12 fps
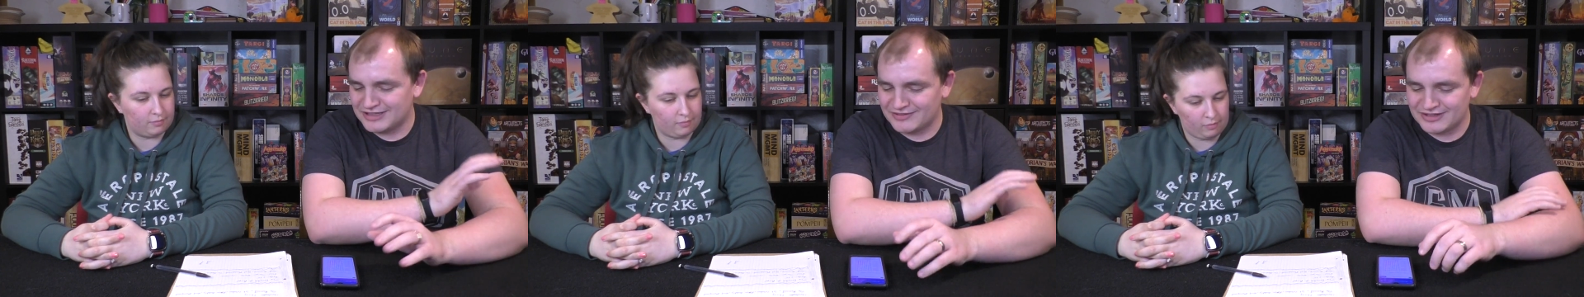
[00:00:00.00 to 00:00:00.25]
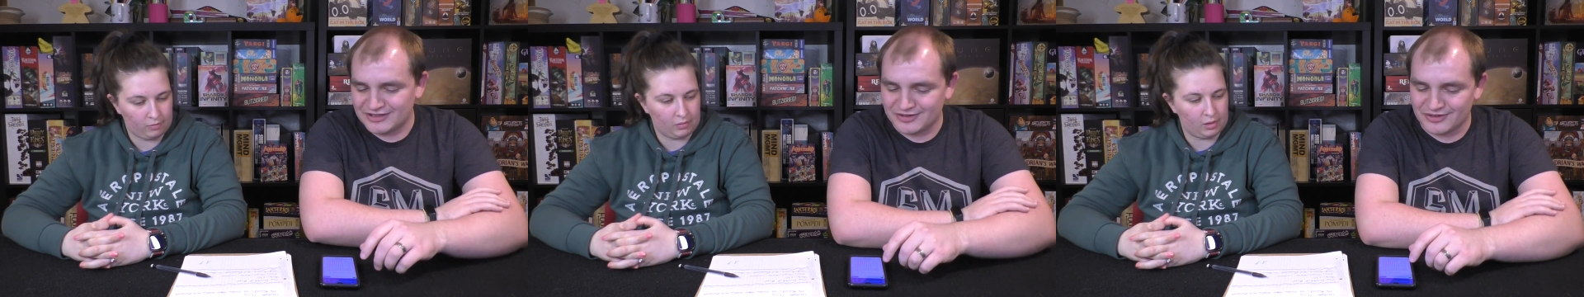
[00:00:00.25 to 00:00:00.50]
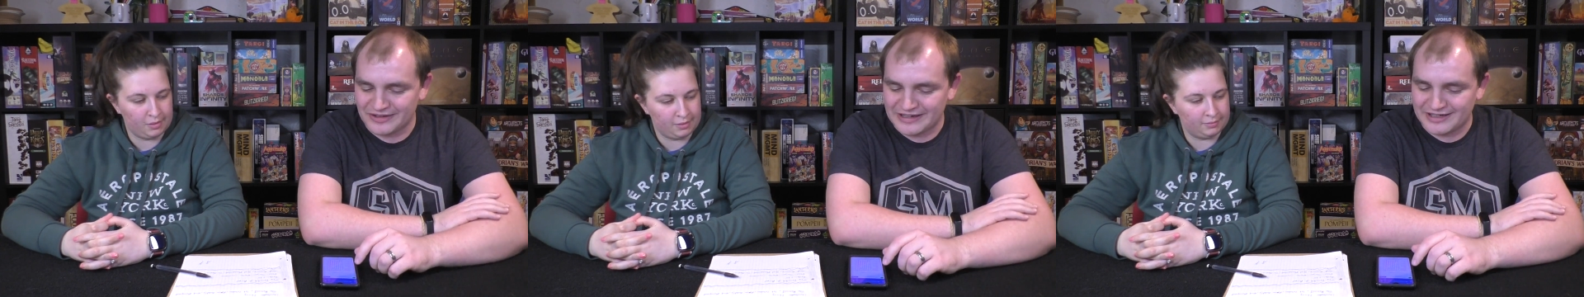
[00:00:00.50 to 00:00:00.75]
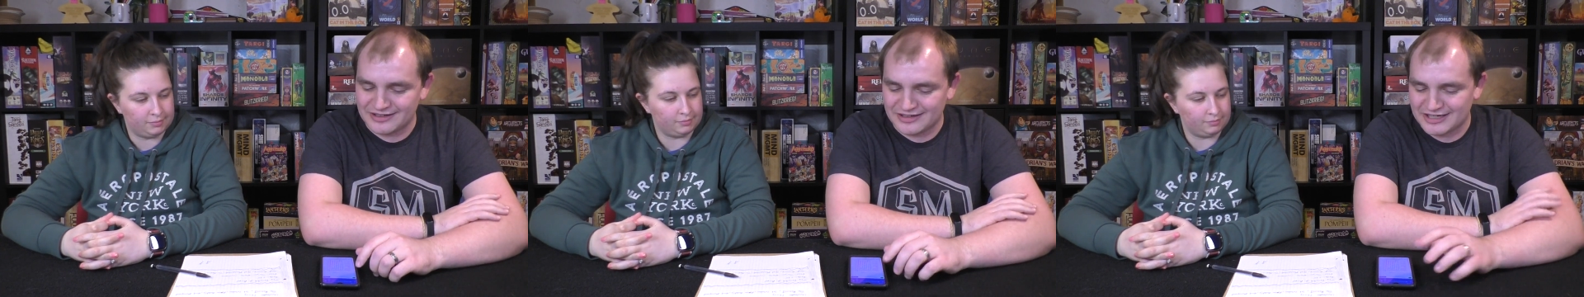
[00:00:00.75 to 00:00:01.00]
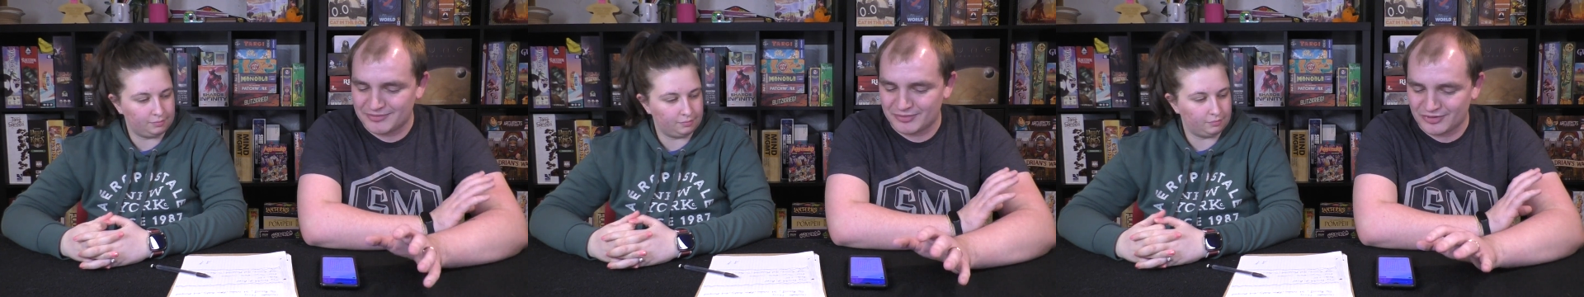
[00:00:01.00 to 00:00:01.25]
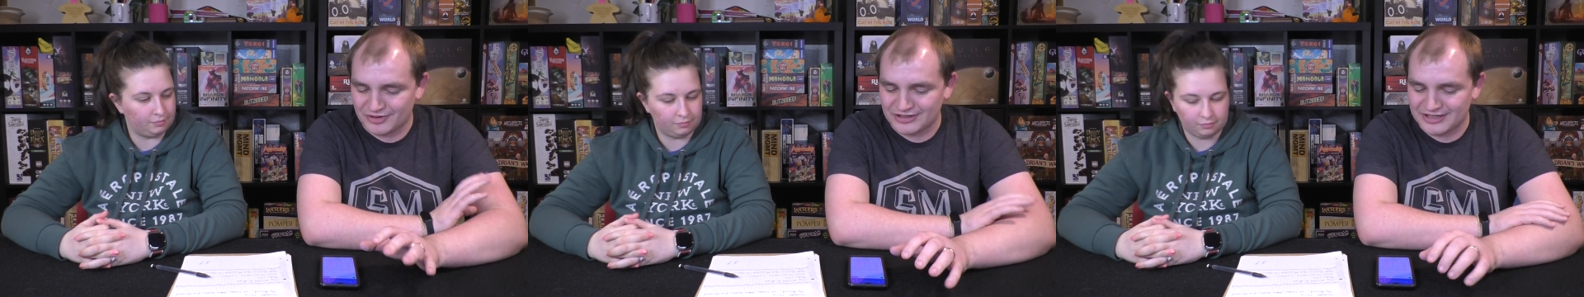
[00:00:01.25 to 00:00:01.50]
Speaker 1: having to do with that a couple
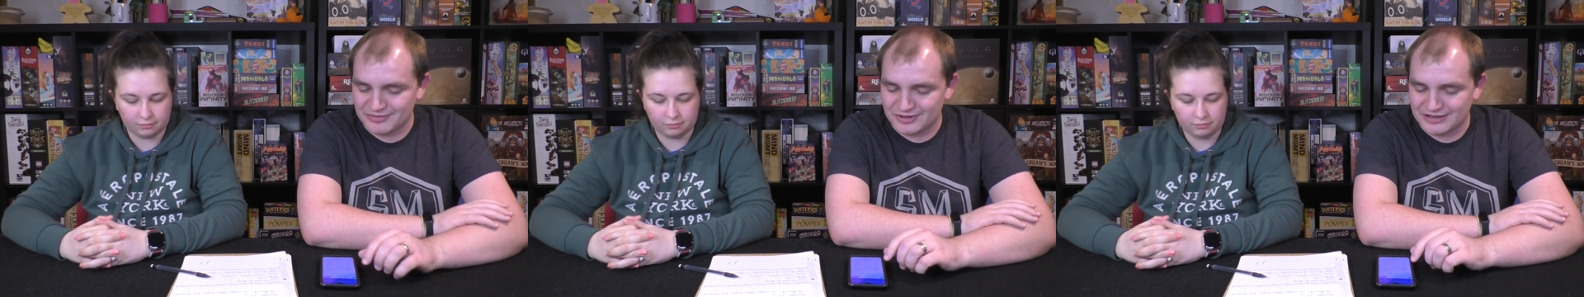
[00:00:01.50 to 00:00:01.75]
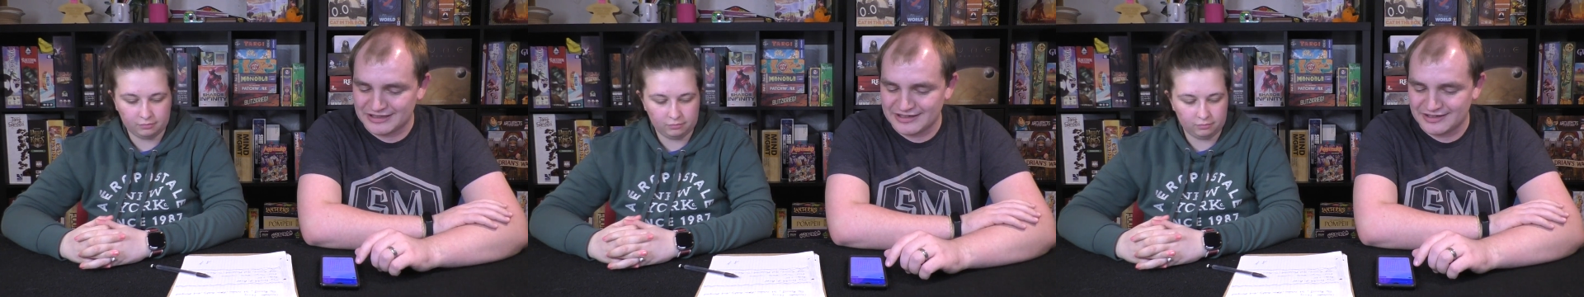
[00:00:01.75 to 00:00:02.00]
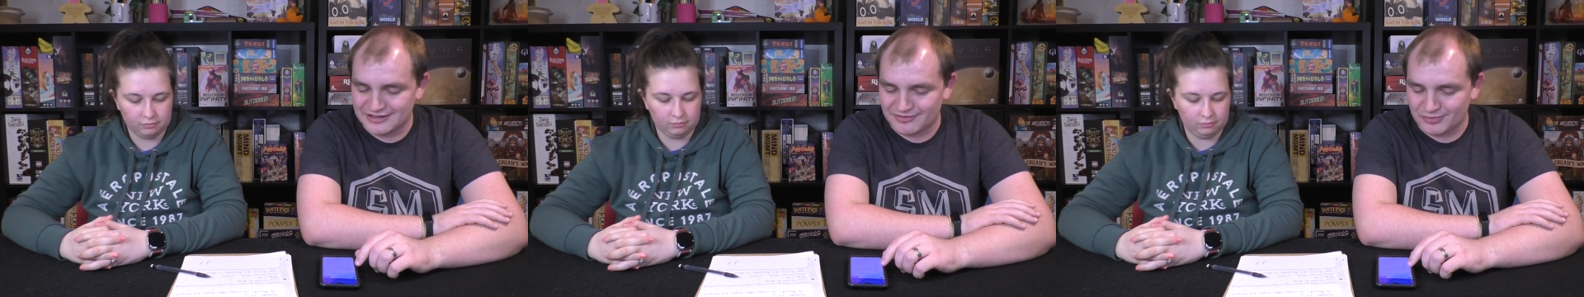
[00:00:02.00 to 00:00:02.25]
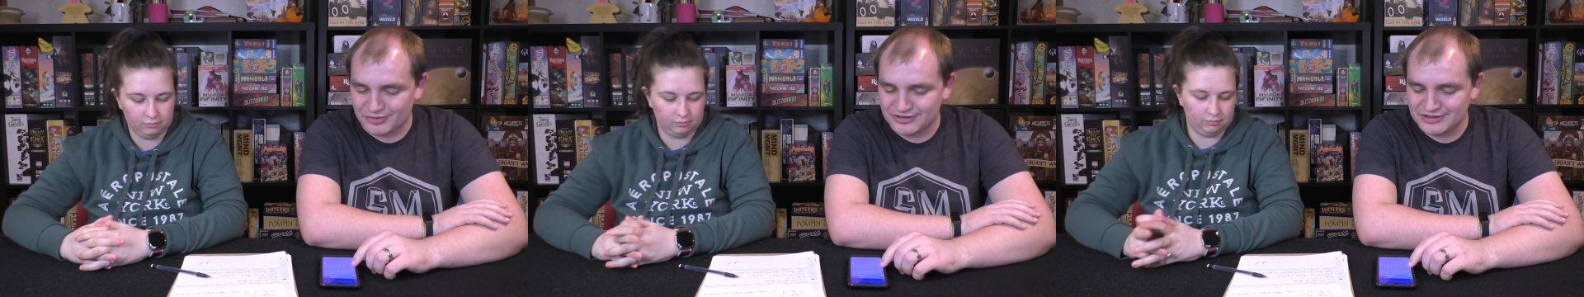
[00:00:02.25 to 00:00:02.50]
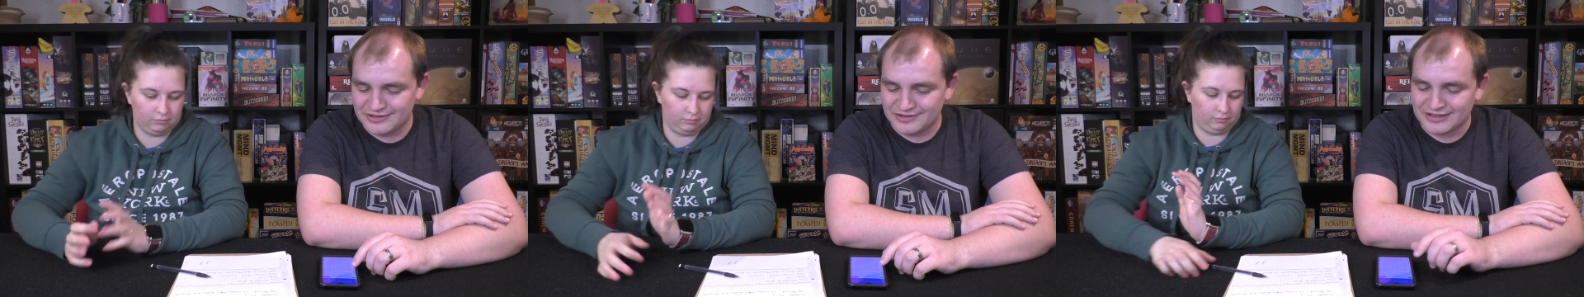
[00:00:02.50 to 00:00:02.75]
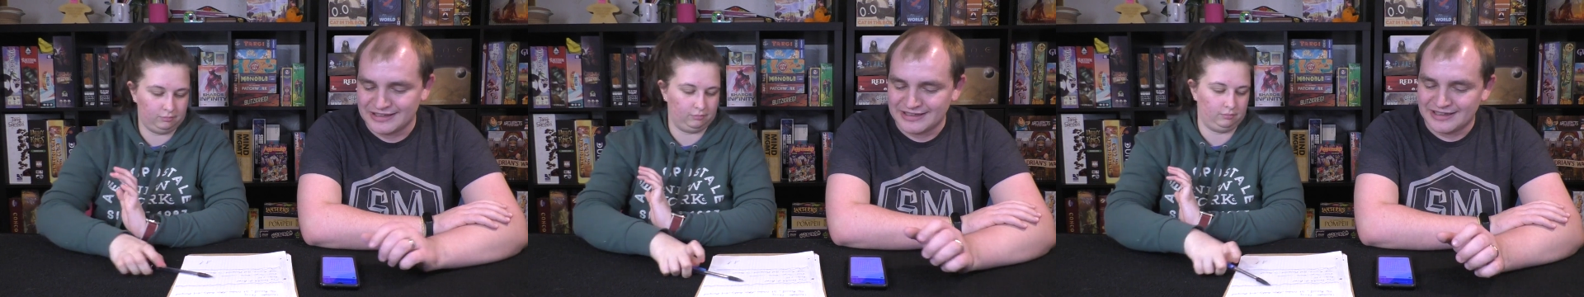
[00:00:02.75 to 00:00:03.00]
more times you can get it different printings